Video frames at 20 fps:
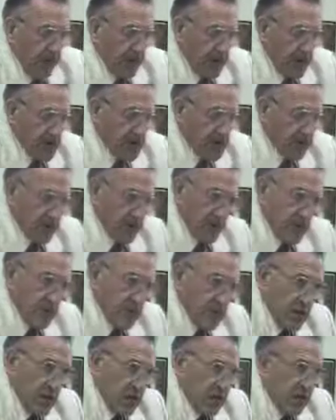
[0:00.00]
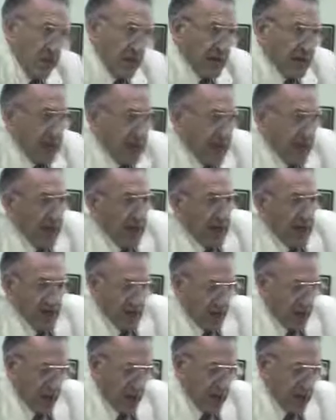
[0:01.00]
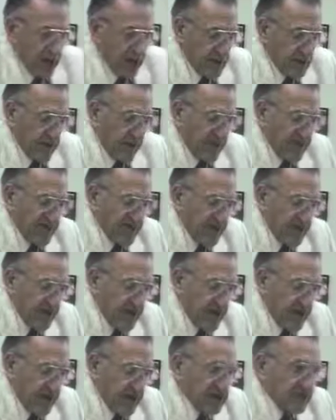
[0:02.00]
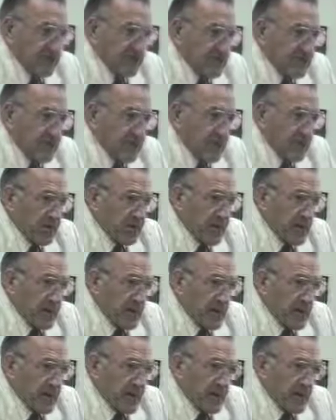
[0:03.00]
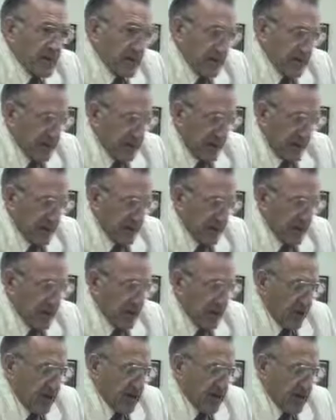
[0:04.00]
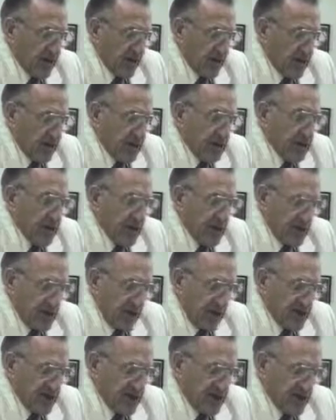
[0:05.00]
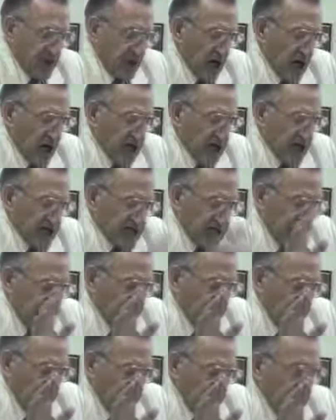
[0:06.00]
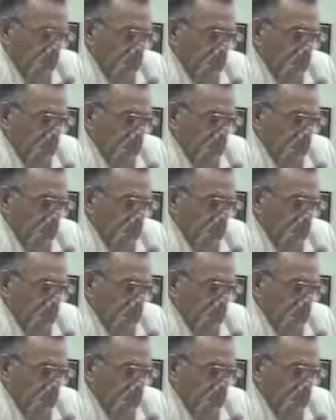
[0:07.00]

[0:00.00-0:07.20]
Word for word: is through Almighty God's Word transfiguring us with the help of the Holy Spirit. Now it says all this input,